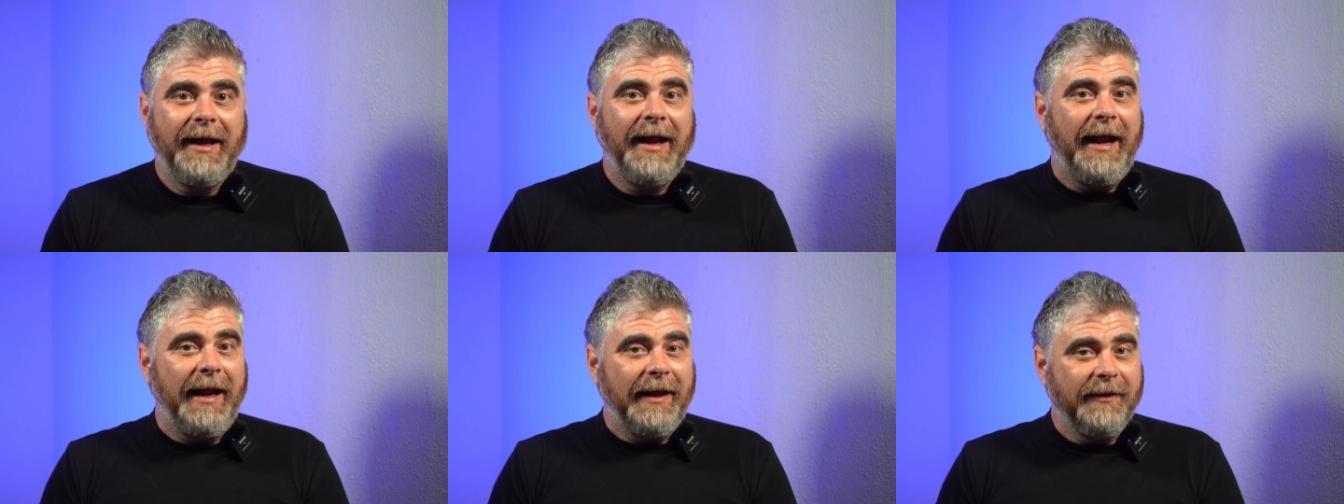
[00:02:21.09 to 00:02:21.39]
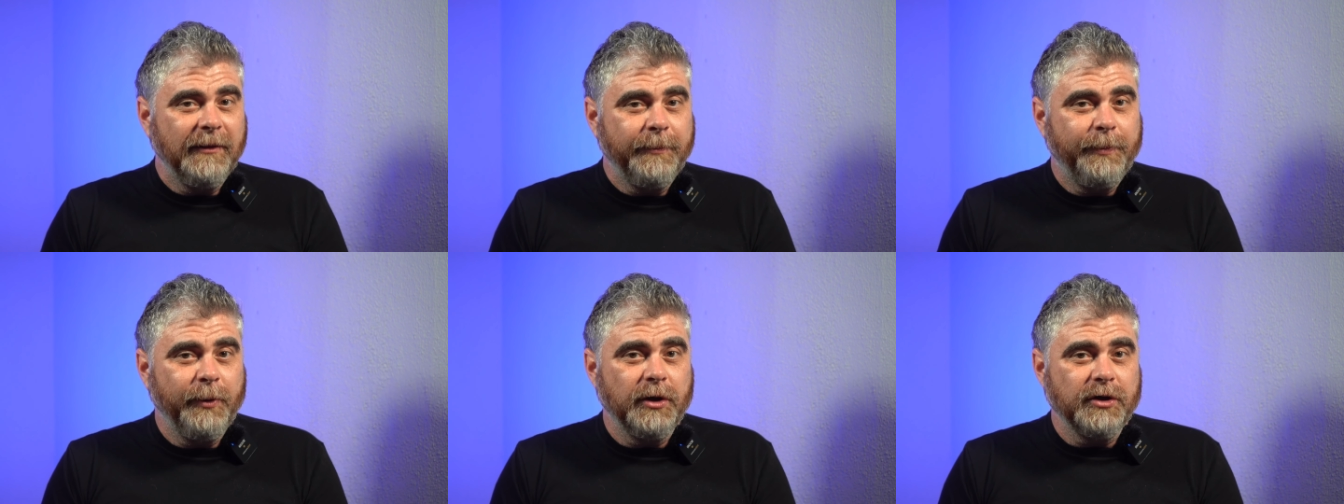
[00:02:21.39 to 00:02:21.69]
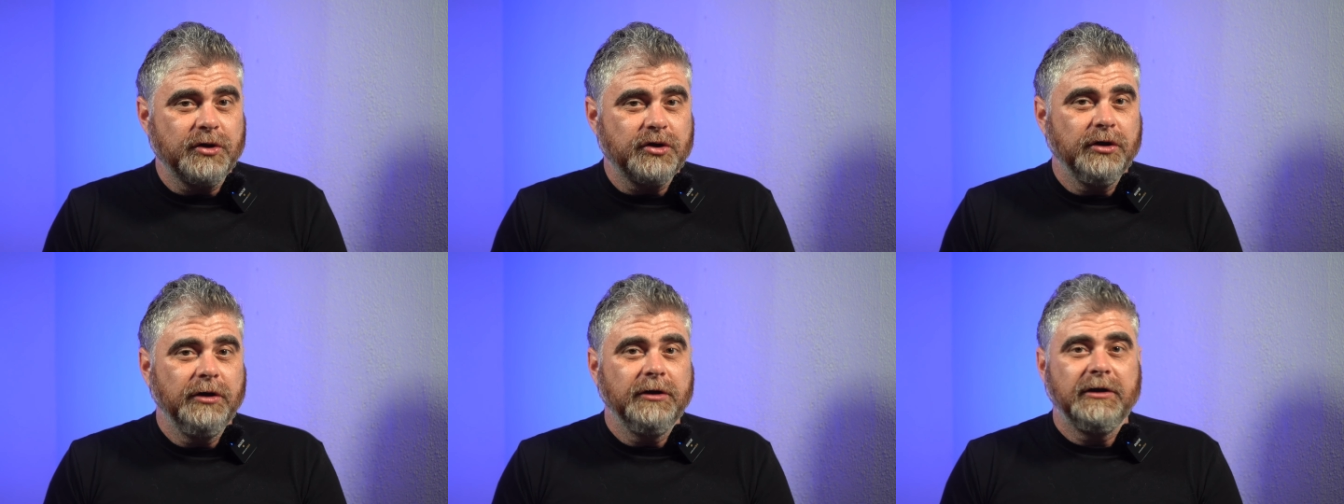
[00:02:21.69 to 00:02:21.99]
and the
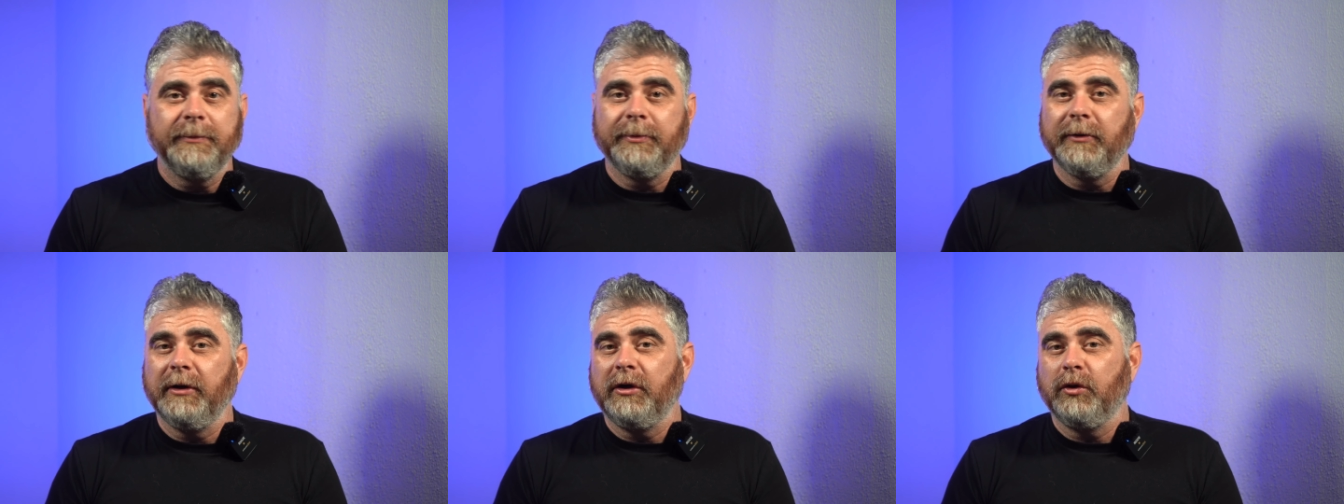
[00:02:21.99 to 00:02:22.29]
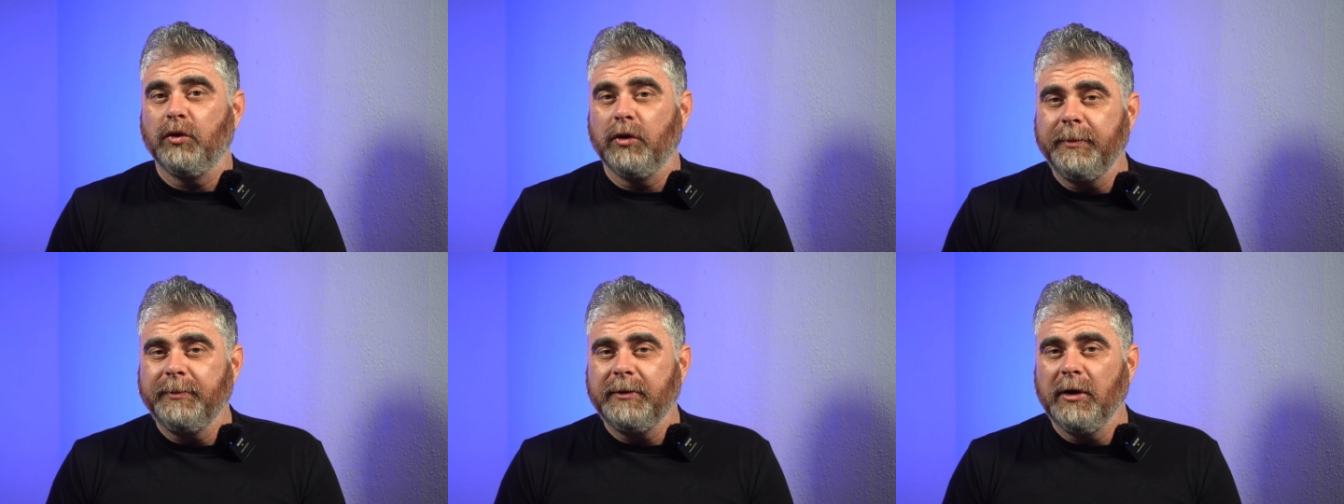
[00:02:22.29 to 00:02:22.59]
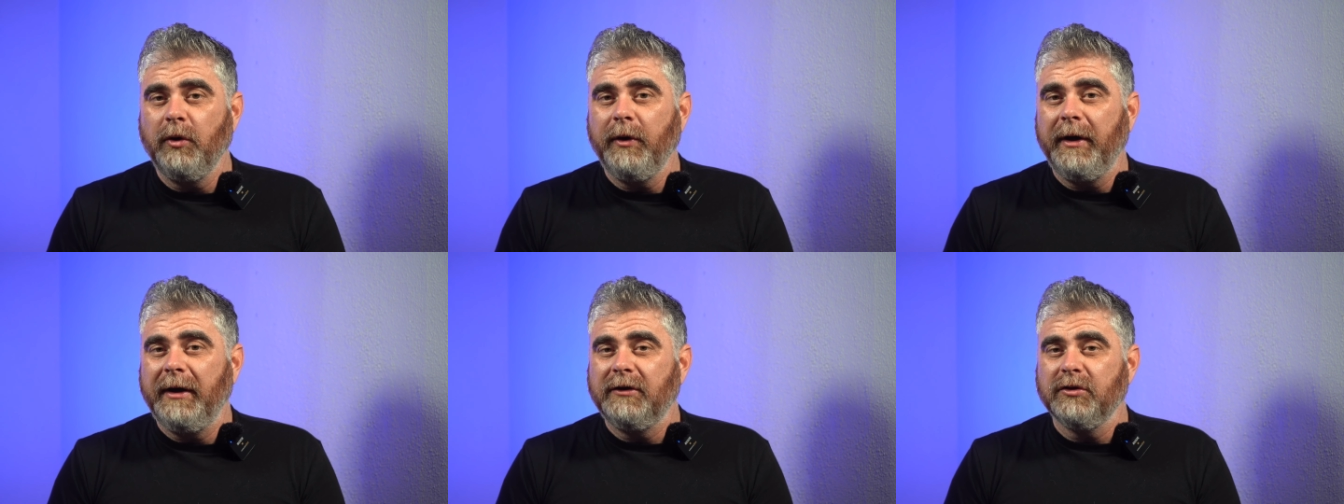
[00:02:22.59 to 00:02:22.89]
push to bring
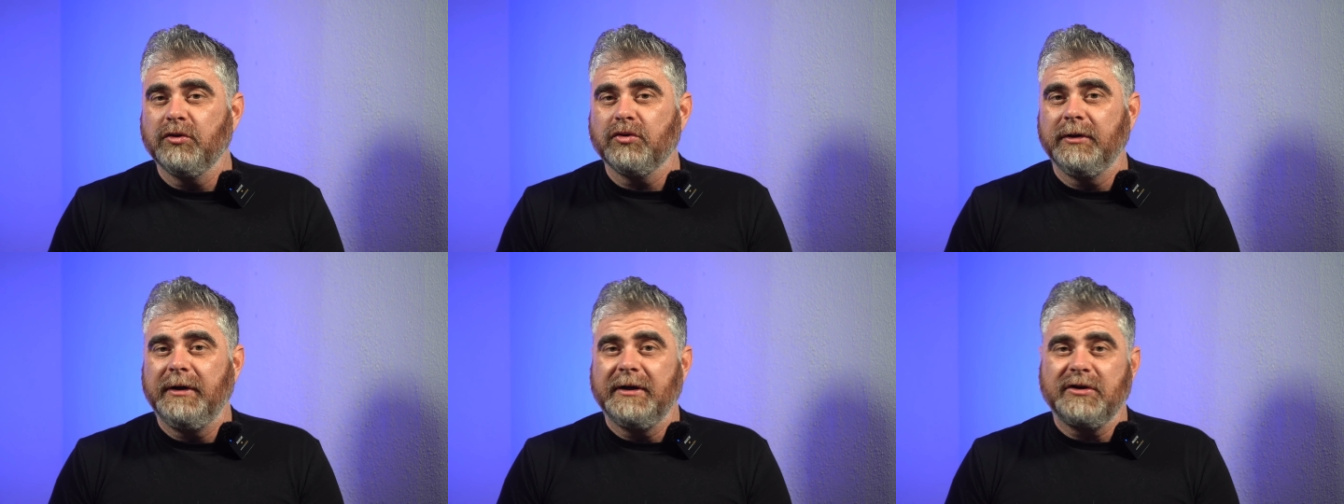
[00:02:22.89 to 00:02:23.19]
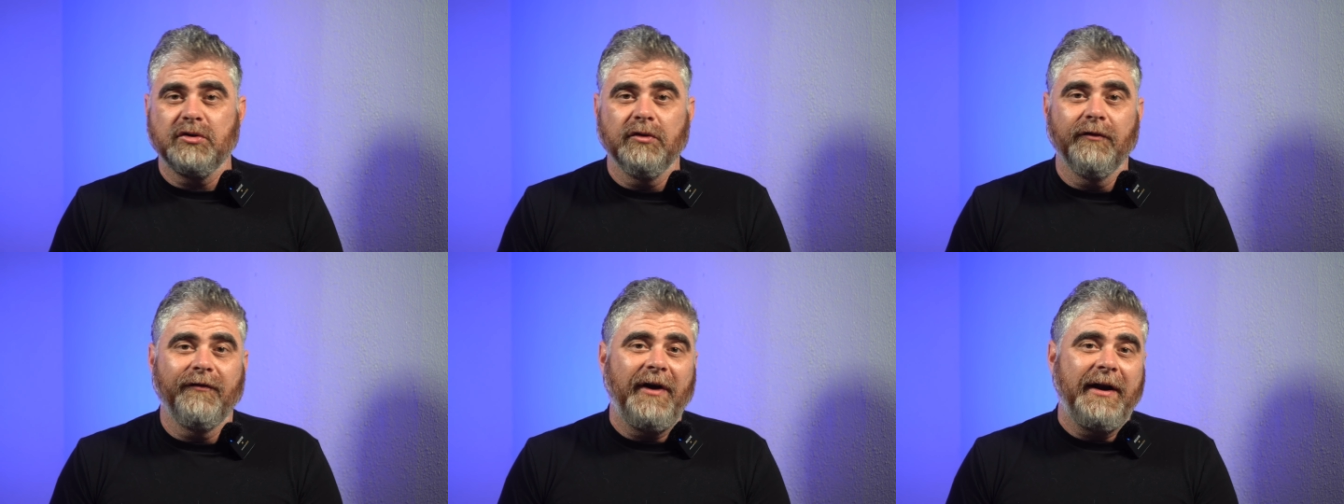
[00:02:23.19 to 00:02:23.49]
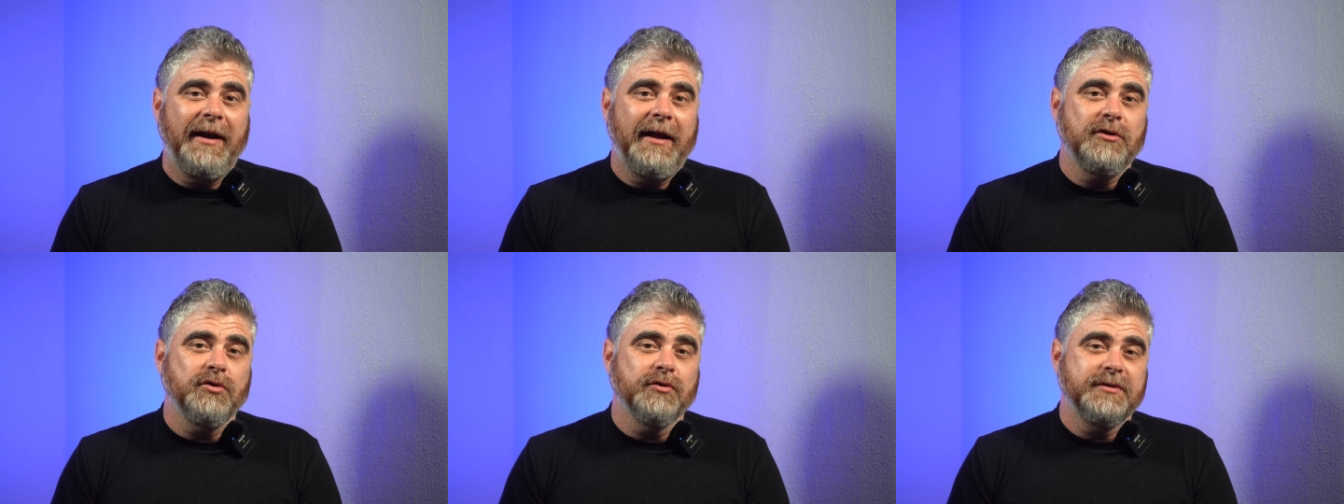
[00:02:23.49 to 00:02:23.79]
crypto into traditional
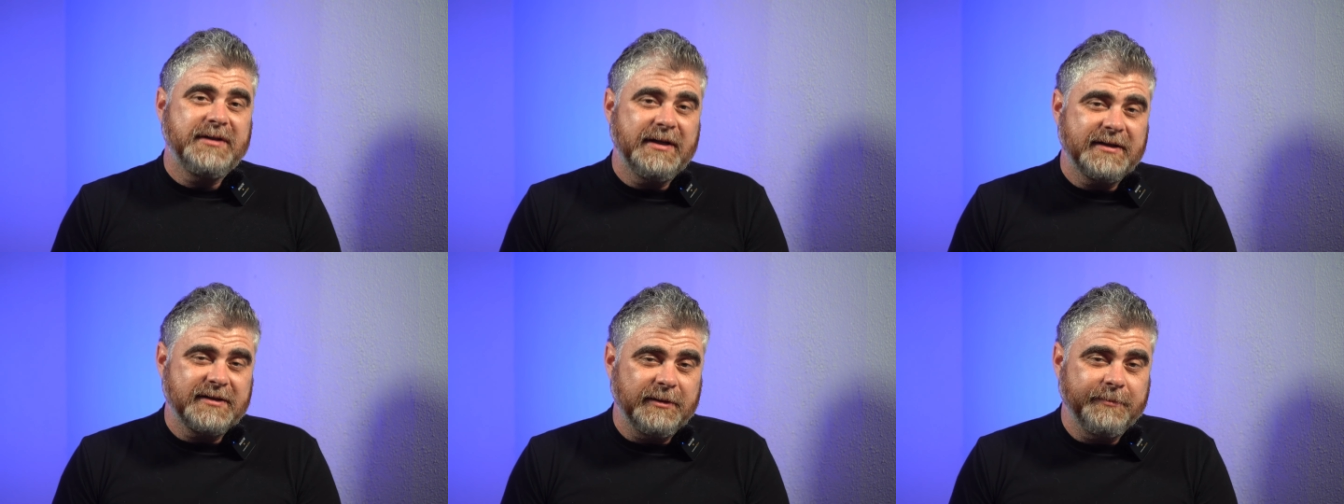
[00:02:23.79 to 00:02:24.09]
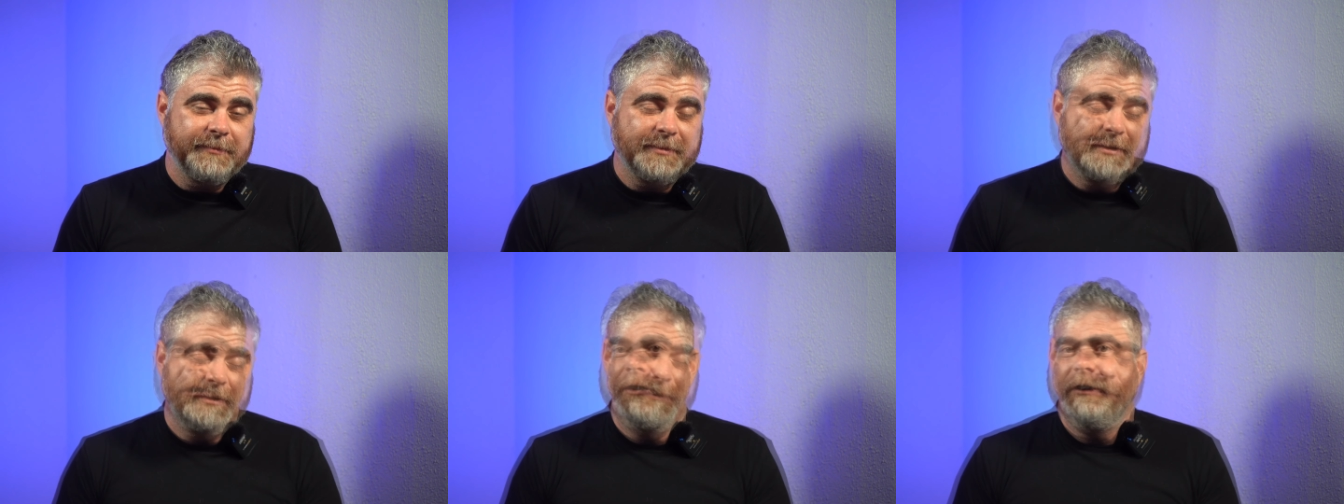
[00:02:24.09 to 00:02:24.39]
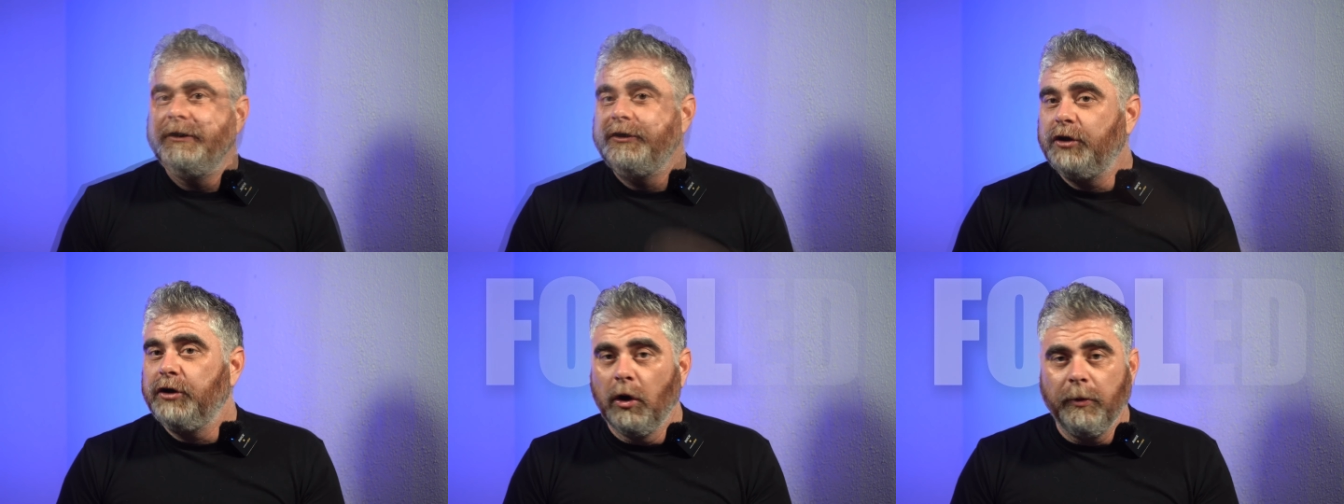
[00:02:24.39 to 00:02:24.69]
financial systems.
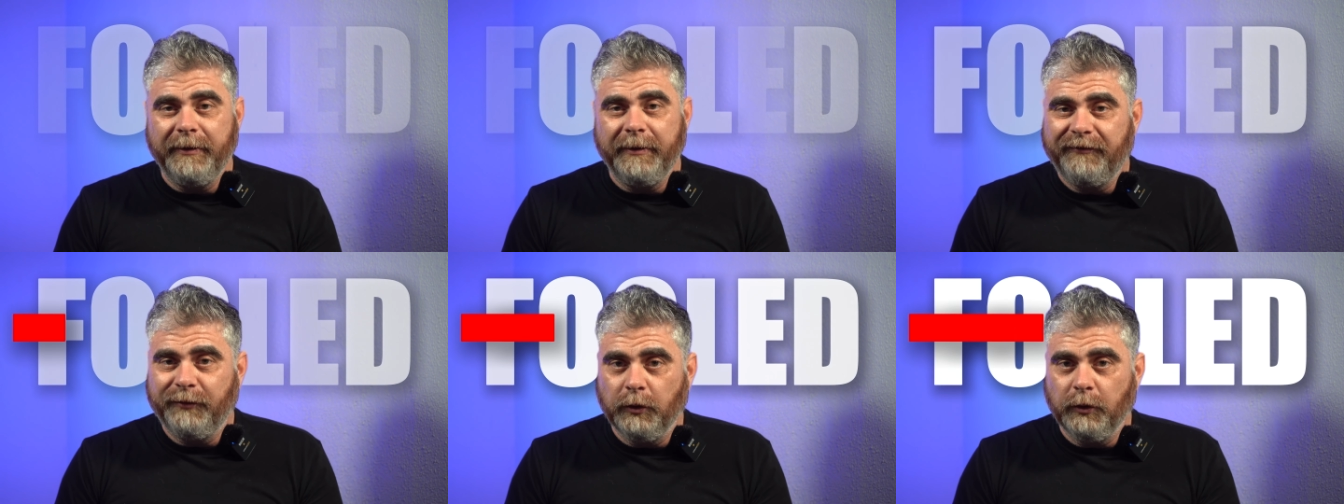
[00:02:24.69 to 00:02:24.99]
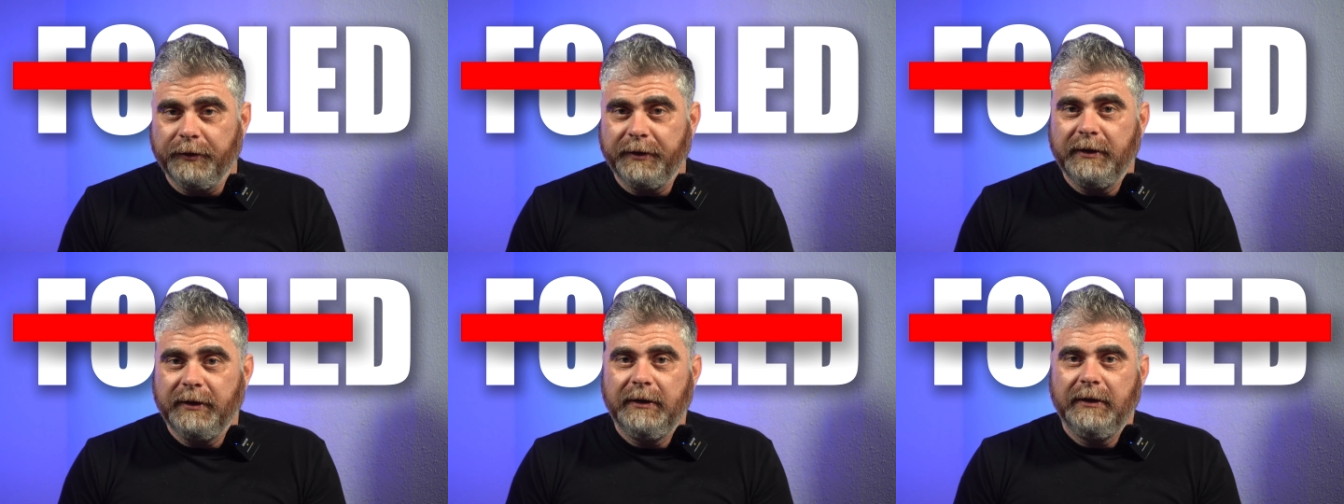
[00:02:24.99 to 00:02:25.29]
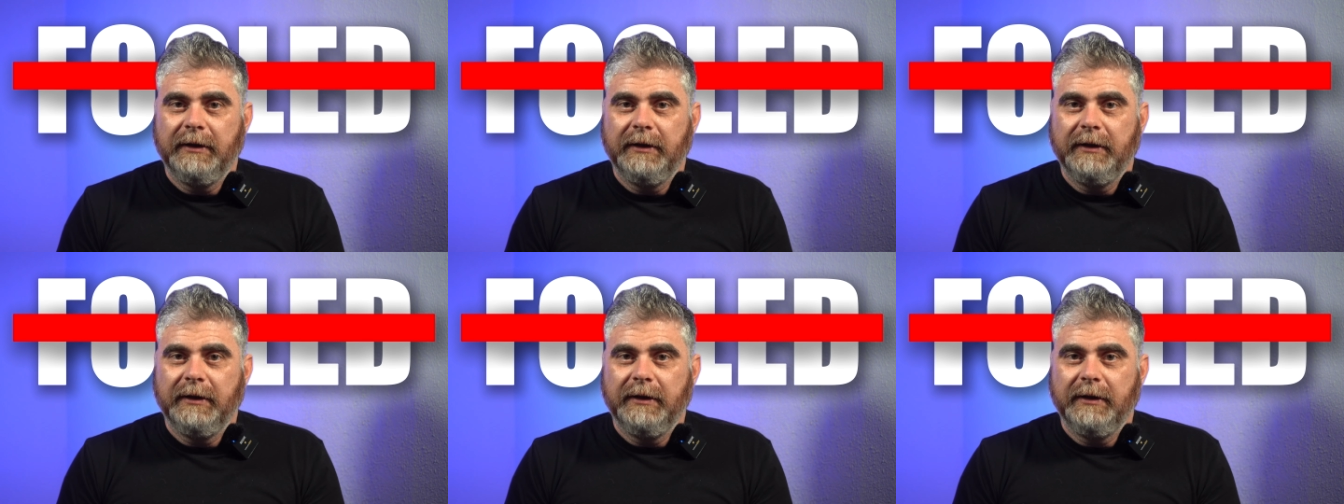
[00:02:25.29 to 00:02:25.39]
Don't be fooled.